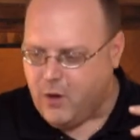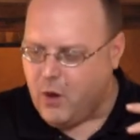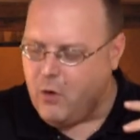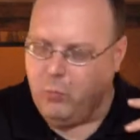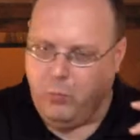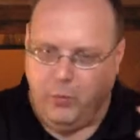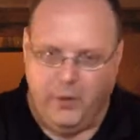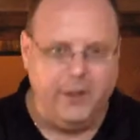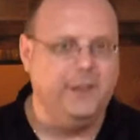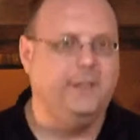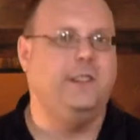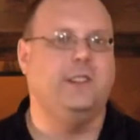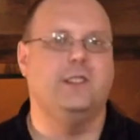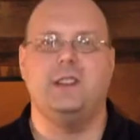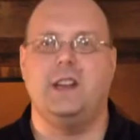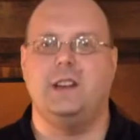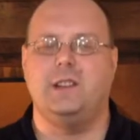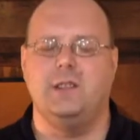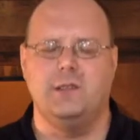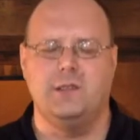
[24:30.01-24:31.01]
it really
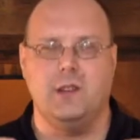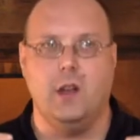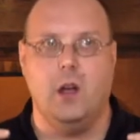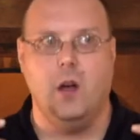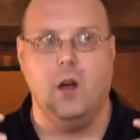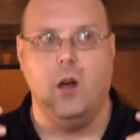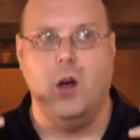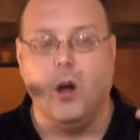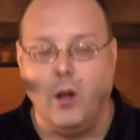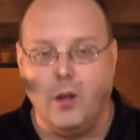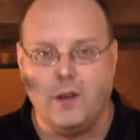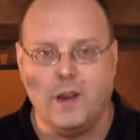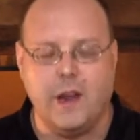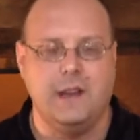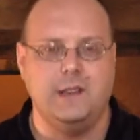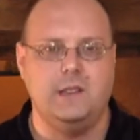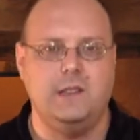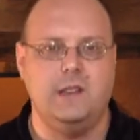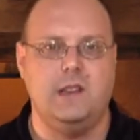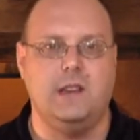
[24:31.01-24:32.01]
feels like there's all
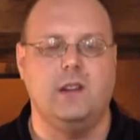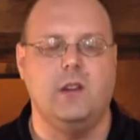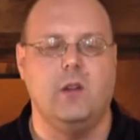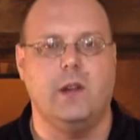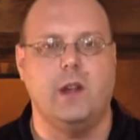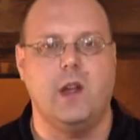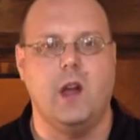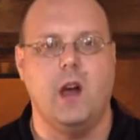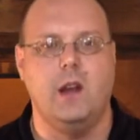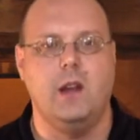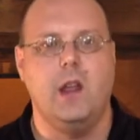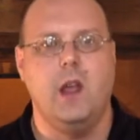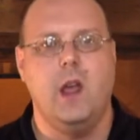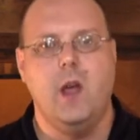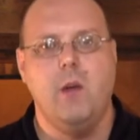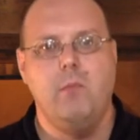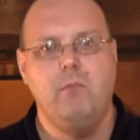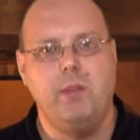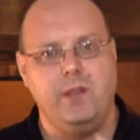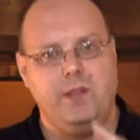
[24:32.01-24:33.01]
kinds of things going on,
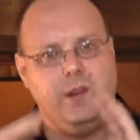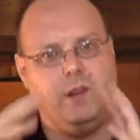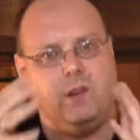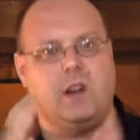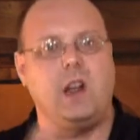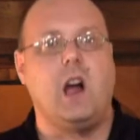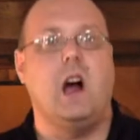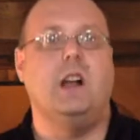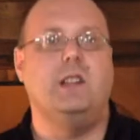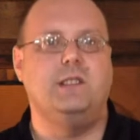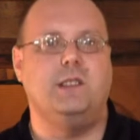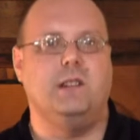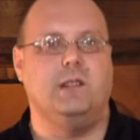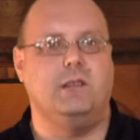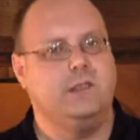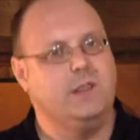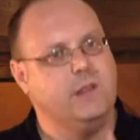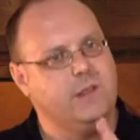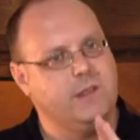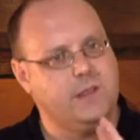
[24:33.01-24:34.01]
but they're in
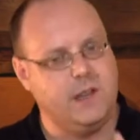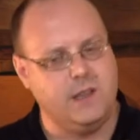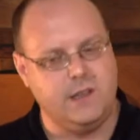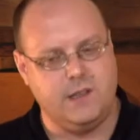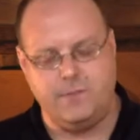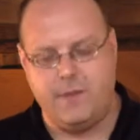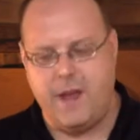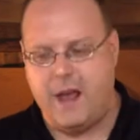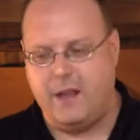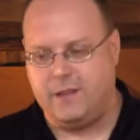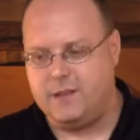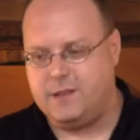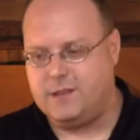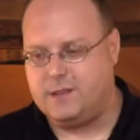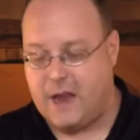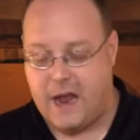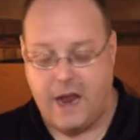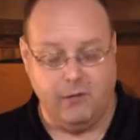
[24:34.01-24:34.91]
concert, so it's, it's balanced.